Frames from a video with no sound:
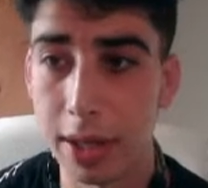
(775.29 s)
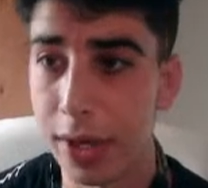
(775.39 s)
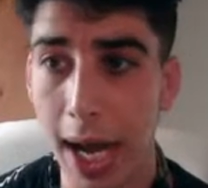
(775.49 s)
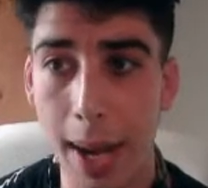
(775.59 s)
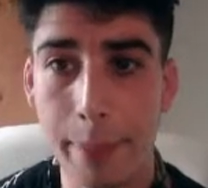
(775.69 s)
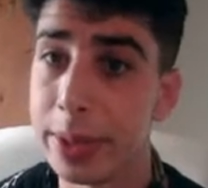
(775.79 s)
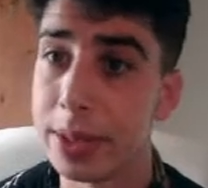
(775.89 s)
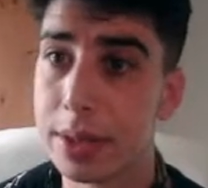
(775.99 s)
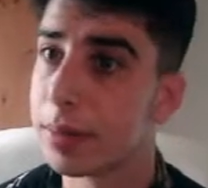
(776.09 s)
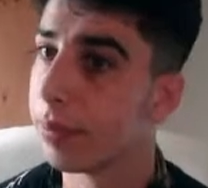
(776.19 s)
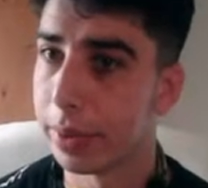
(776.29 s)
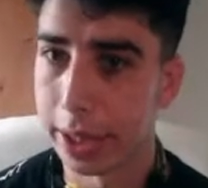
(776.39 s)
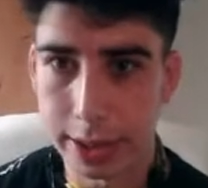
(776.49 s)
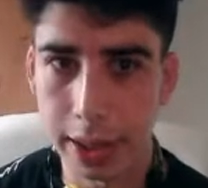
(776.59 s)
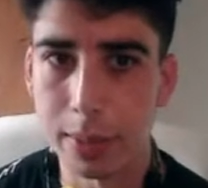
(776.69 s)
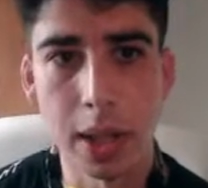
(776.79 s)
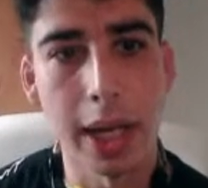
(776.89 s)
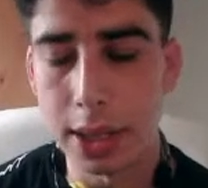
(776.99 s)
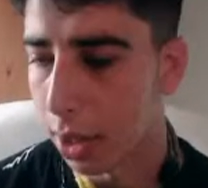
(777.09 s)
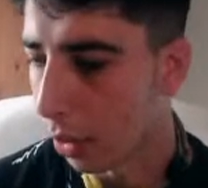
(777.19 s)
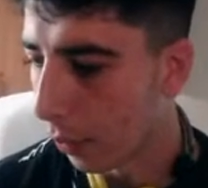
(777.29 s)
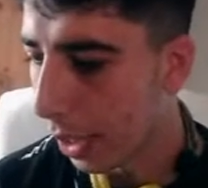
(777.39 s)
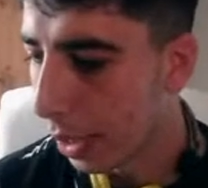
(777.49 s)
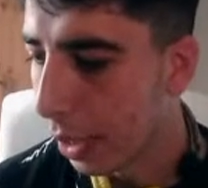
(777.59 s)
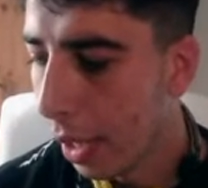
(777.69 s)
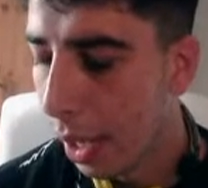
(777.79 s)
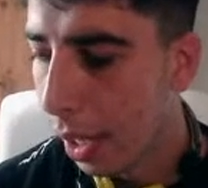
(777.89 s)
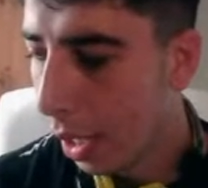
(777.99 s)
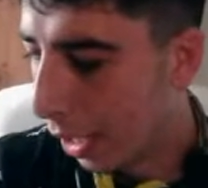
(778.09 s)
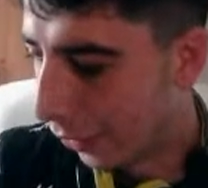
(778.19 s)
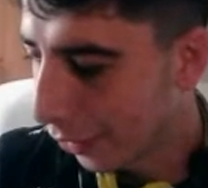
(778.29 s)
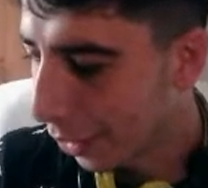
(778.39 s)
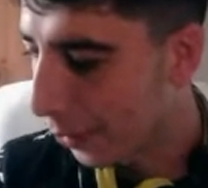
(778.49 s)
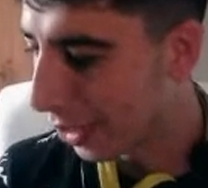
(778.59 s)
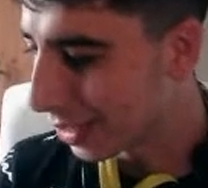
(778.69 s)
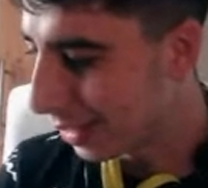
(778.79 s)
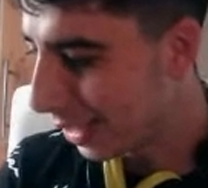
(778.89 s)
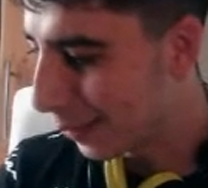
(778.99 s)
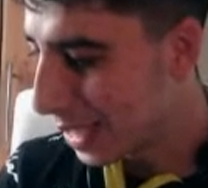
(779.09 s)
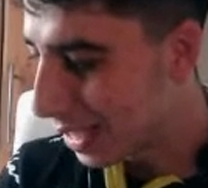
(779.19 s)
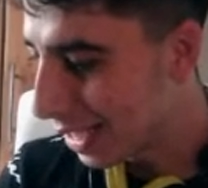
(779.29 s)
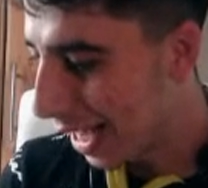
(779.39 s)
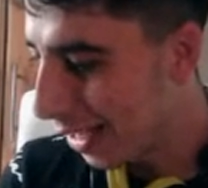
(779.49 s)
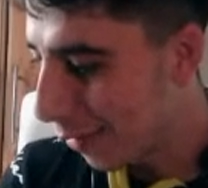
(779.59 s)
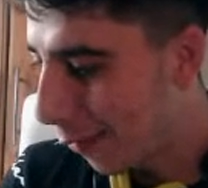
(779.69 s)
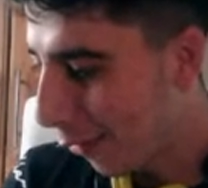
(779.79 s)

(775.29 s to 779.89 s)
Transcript: If it happens, it seems like it's on the way. Another person that's been slated